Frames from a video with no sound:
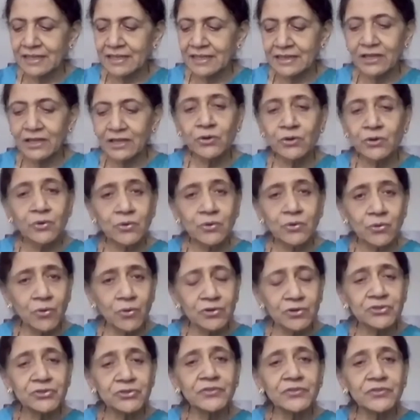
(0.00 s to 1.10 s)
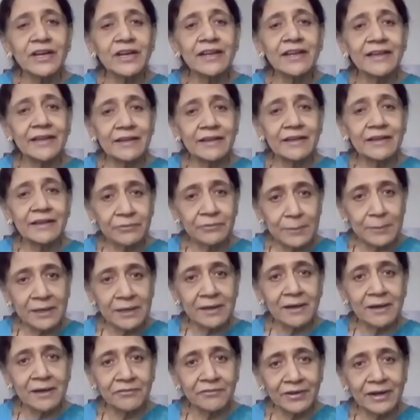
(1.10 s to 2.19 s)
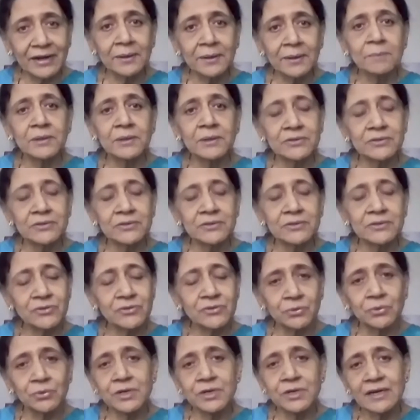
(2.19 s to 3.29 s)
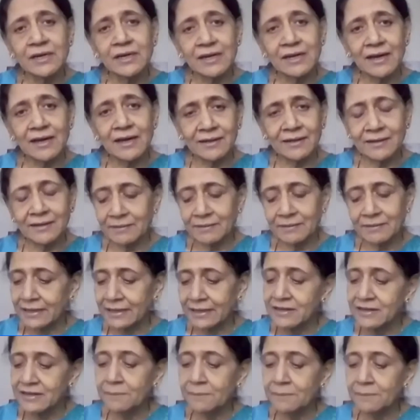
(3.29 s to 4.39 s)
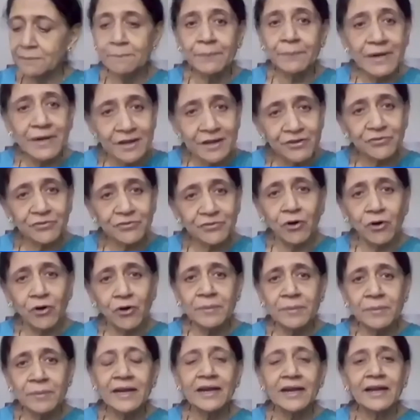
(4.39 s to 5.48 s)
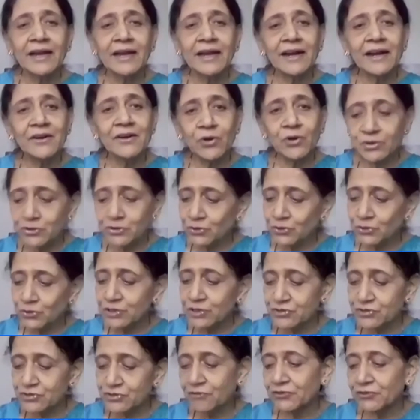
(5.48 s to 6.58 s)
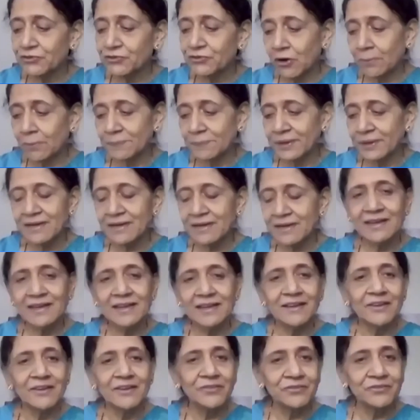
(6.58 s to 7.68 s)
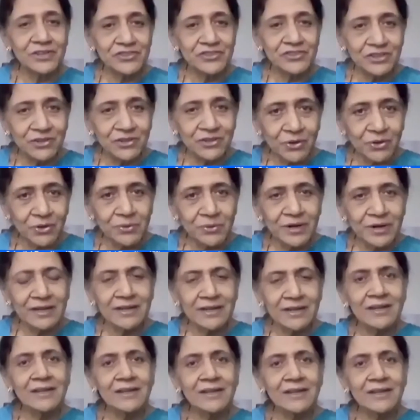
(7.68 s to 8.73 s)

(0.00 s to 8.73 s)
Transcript: The course will be available soon in the print form and also a soft copy, which will include